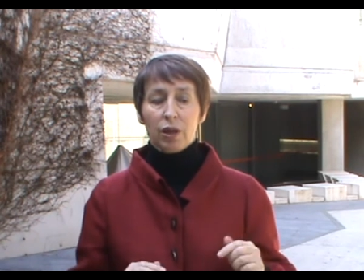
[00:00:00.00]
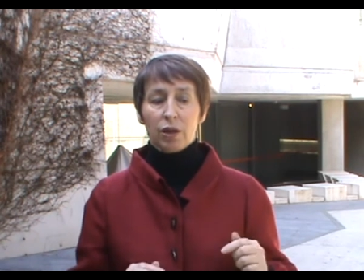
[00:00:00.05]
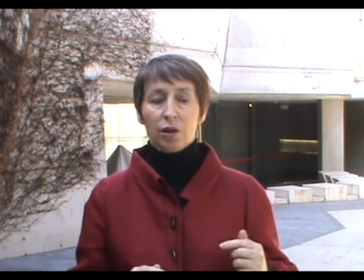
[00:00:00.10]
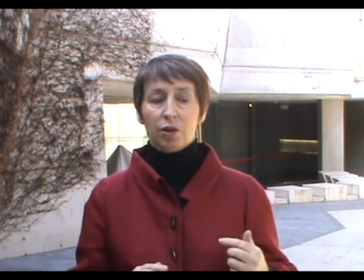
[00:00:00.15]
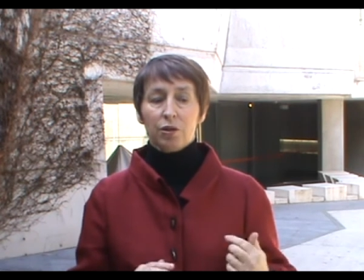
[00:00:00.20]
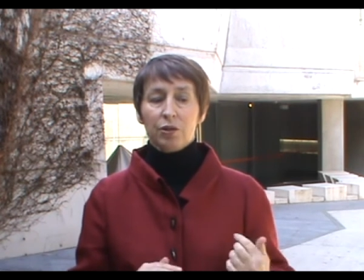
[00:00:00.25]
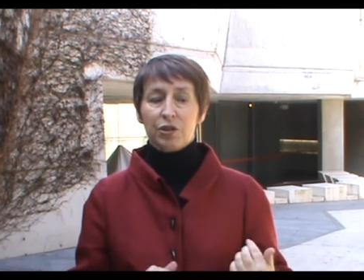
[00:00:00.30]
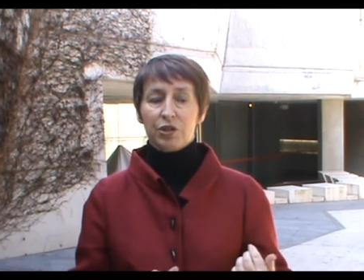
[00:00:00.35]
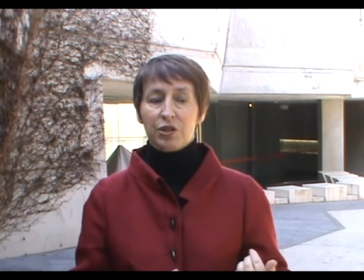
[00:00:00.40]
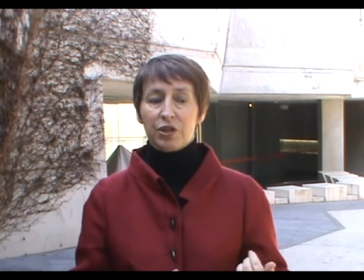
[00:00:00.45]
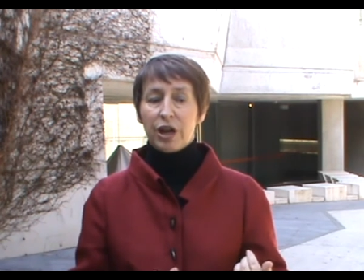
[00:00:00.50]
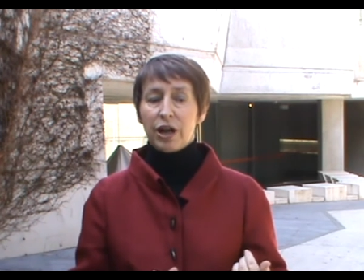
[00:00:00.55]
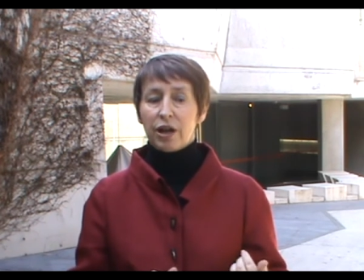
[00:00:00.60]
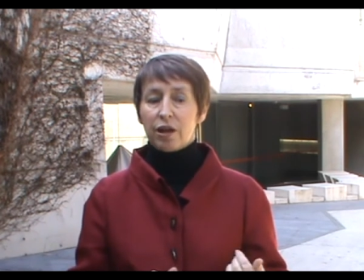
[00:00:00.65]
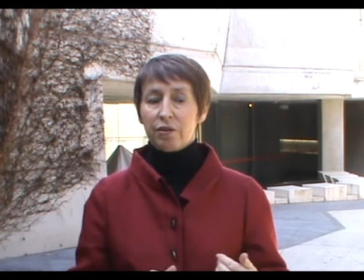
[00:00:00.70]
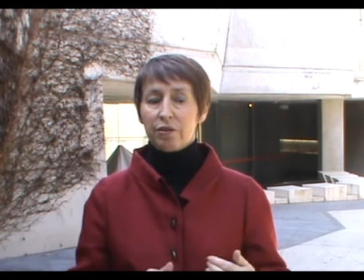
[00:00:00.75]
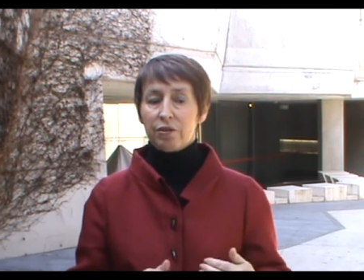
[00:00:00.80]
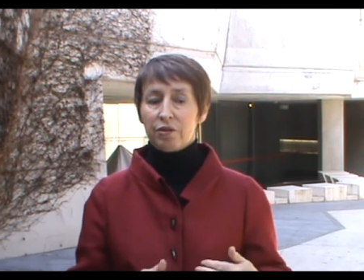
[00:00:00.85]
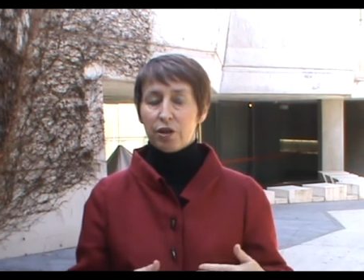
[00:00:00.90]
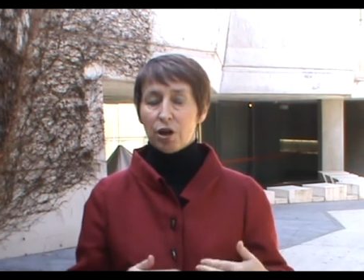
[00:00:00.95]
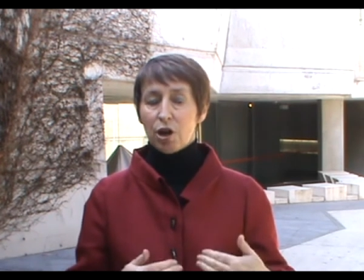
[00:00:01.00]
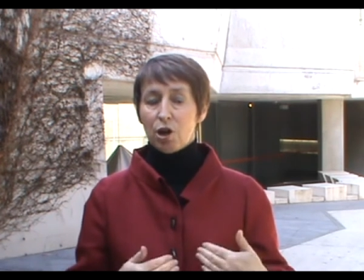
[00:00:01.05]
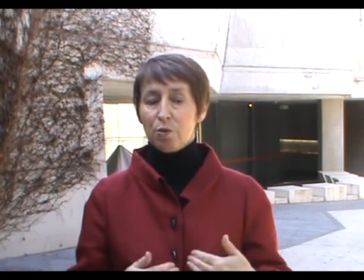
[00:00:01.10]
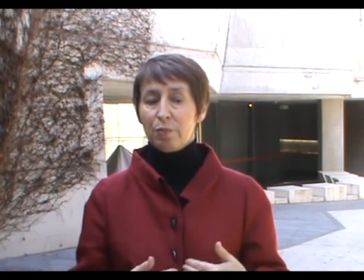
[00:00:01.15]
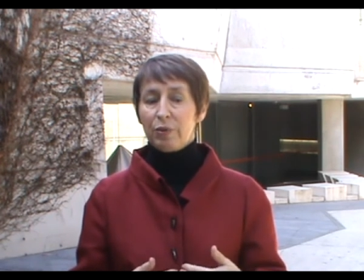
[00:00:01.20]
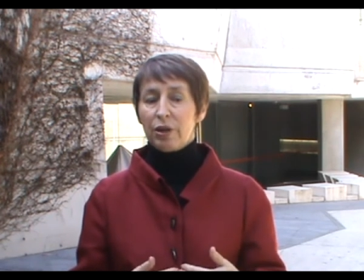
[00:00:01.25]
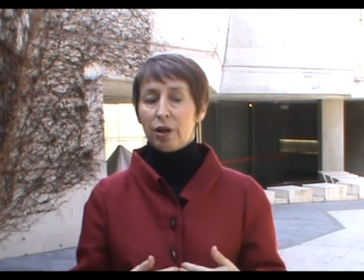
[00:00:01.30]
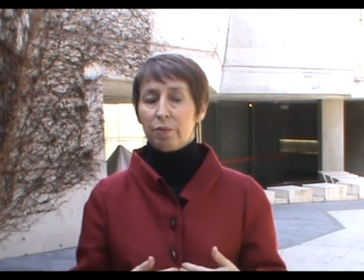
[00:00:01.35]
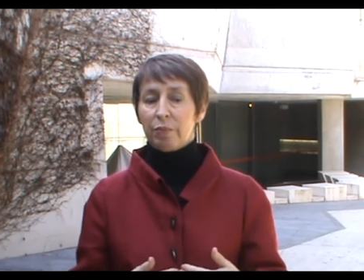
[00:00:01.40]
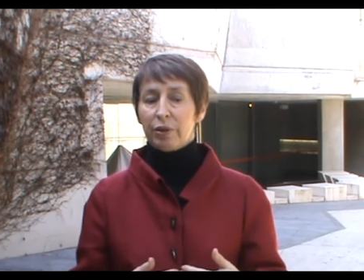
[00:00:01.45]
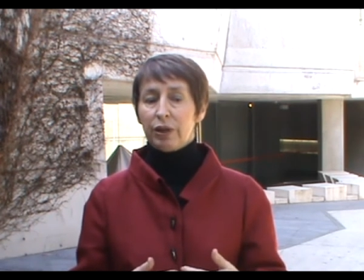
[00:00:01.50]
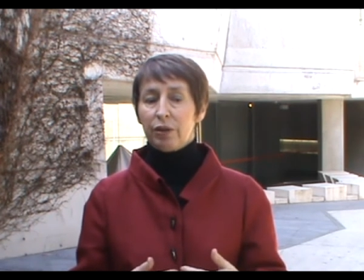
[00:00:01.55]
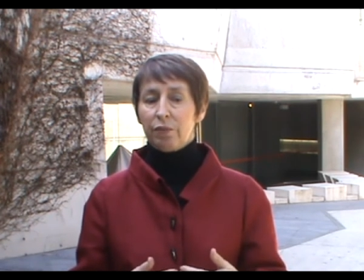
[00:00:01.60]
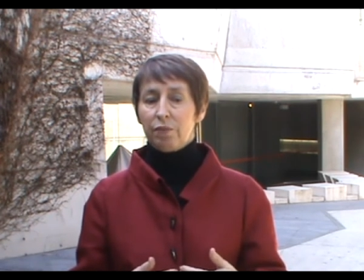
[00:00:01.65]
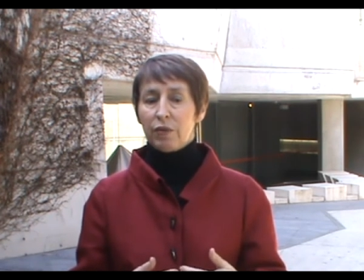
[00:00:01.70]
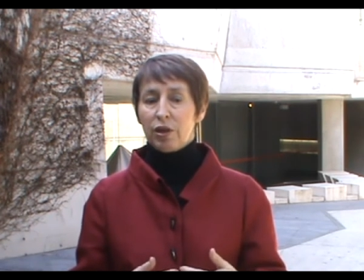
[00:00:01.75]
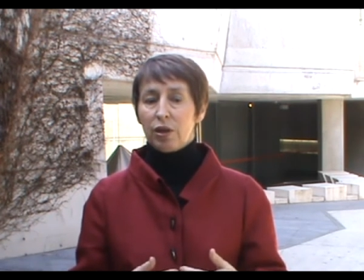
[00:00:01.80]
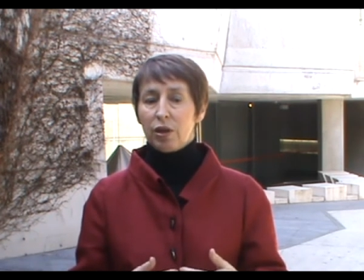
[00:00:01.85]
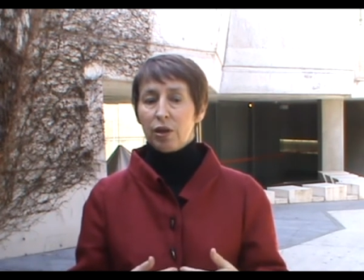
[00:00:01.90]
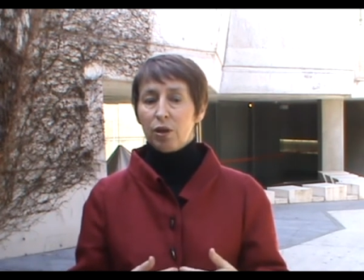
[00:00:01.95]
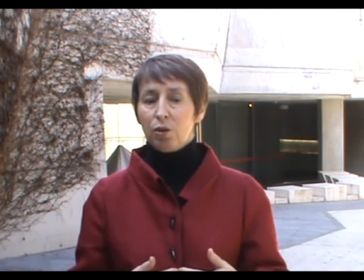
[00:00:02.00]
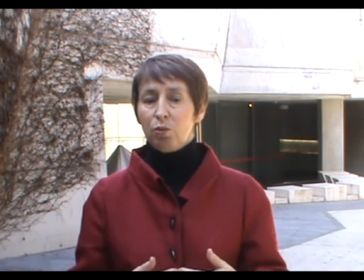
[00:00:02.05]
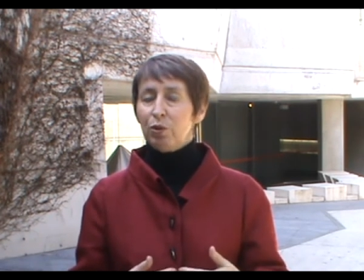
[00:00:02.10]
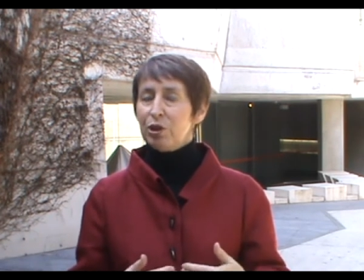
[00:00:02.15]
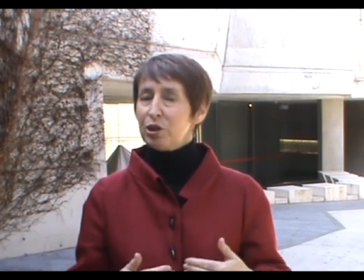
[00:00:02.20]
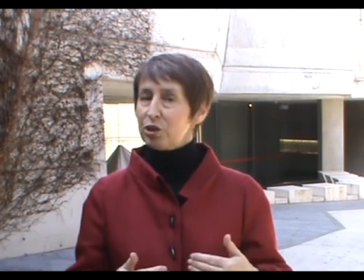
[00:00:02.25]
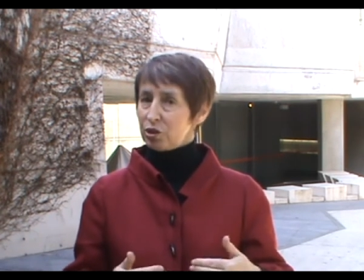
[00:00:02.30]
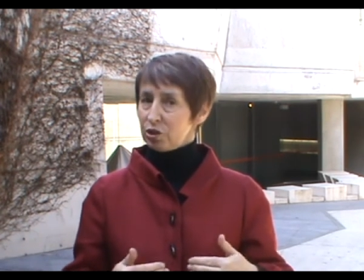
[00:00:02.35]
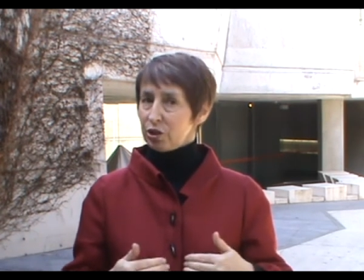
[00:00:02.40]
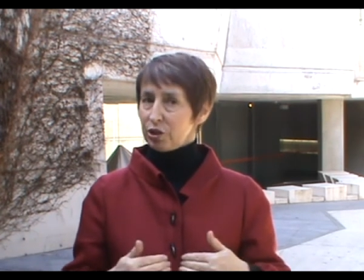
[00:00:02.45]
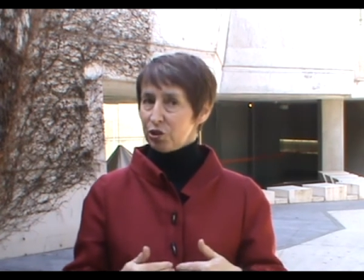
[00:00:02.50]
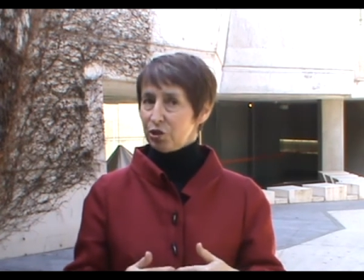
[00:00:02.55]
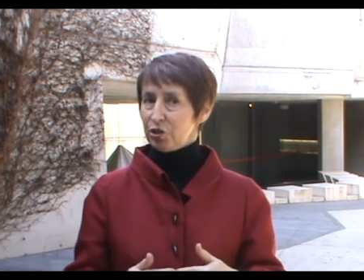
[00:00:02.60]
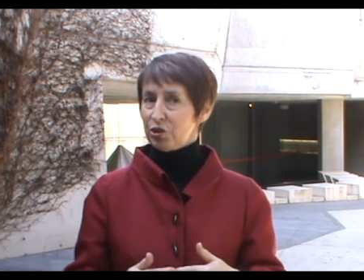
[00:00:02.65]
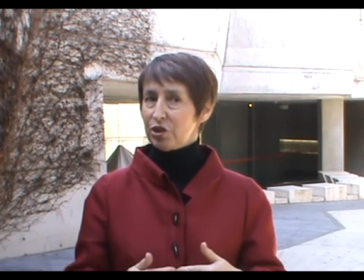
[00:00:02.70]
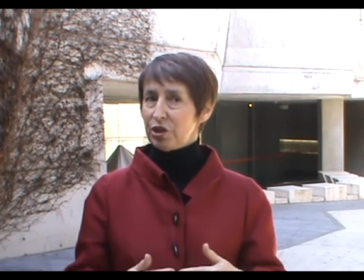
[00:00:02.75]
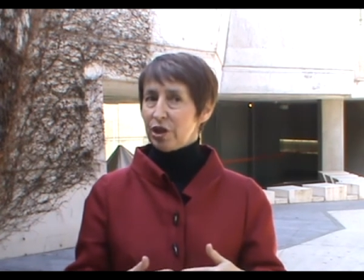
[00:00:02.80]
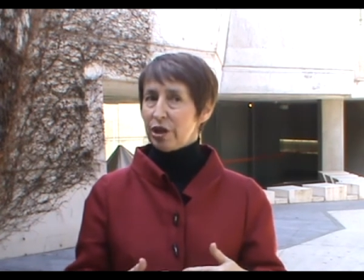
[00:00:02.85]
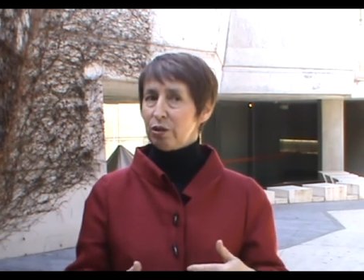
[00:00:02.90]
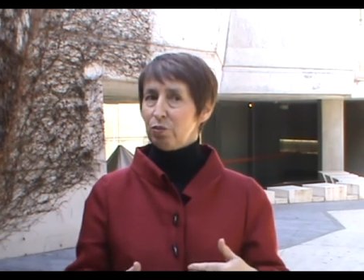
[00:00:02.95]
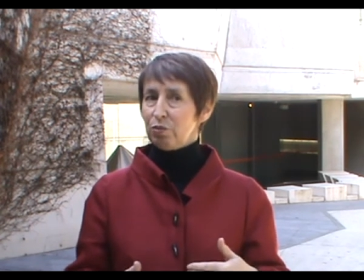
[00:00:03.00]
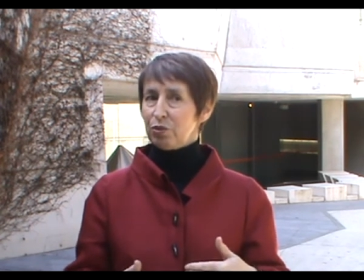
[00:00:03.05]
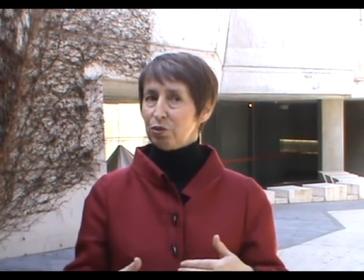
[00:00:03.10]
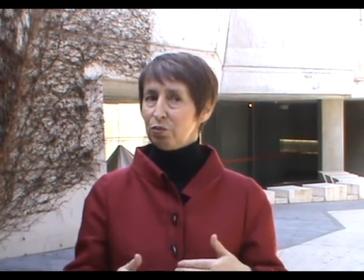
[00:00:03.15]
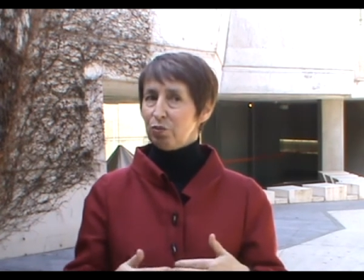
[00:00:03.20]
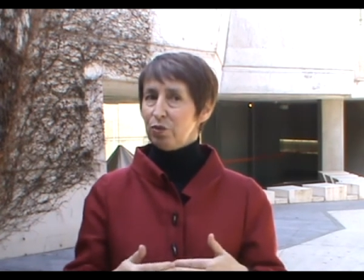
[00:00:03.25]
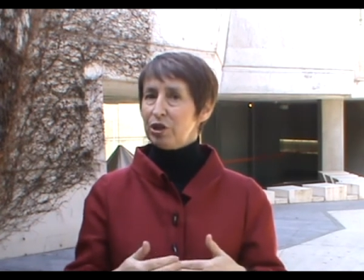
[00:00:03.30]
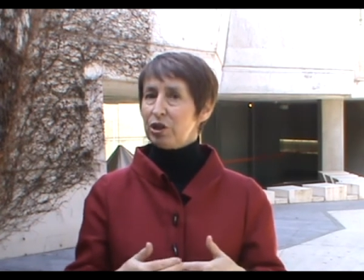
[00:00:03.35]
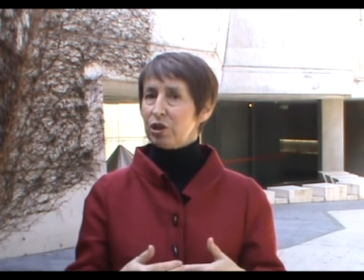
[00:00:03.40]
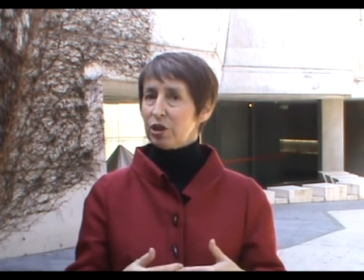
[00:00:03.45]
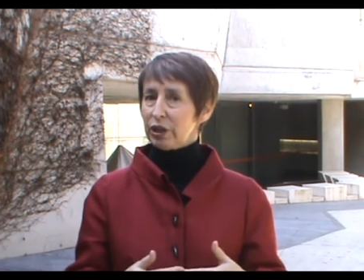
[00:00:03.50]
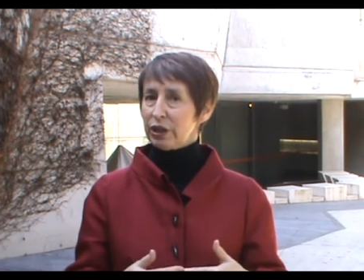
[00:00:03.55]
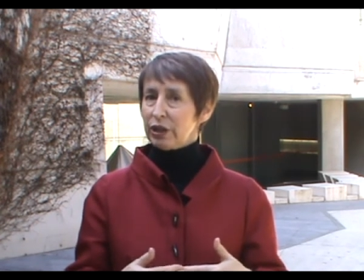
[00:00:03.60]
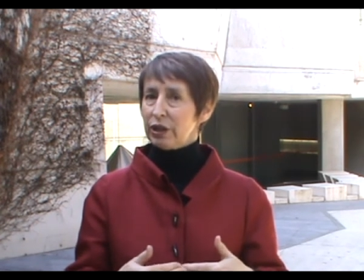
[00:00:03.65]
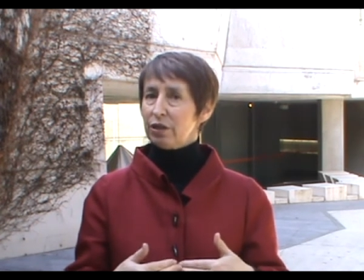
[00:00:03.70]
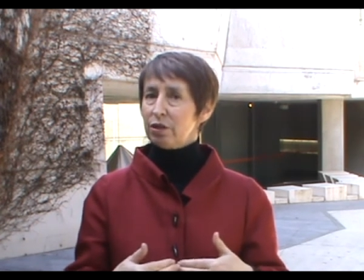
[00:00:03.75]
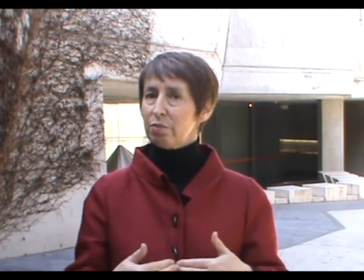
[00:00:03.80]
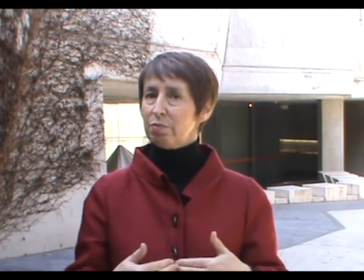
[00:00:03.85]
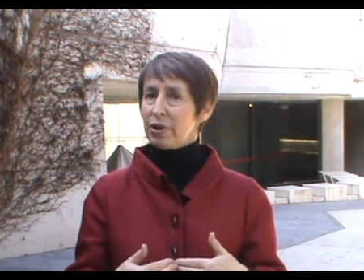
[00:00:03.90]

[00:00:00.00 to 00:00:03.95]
On the south, the homecoming, which I should say was originally the